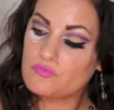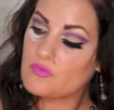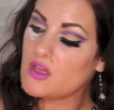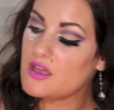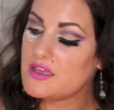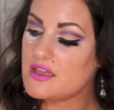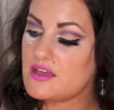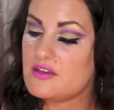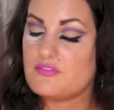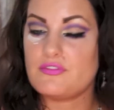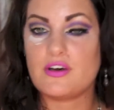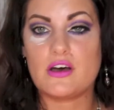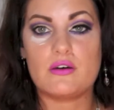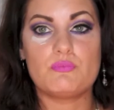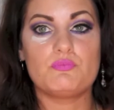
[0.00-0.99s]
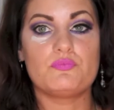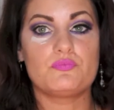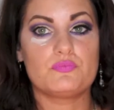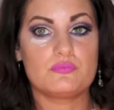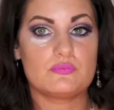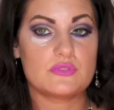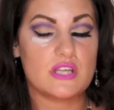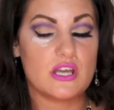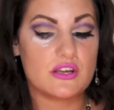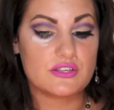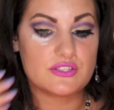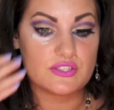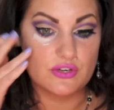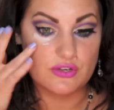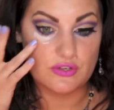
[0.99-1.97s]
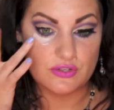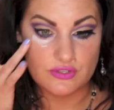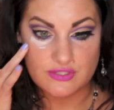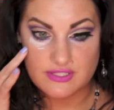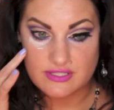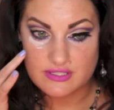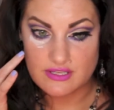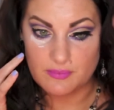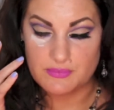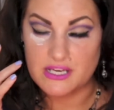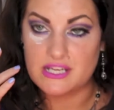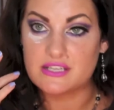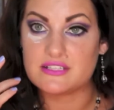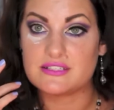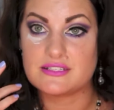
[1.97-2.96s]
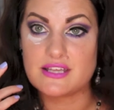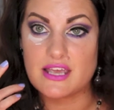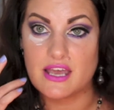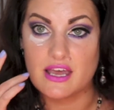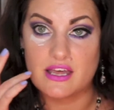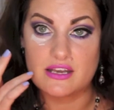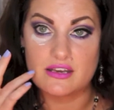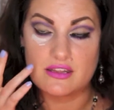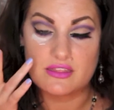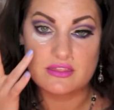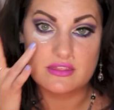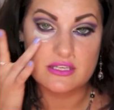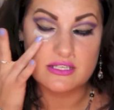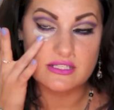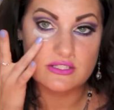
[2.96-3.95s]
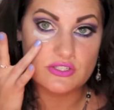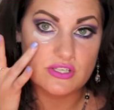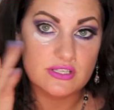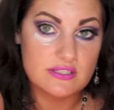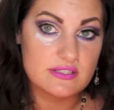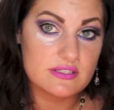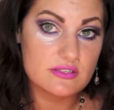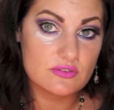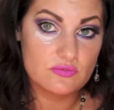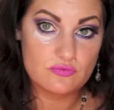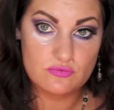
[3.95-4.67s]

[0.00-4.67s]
I have dark circles some days, and this just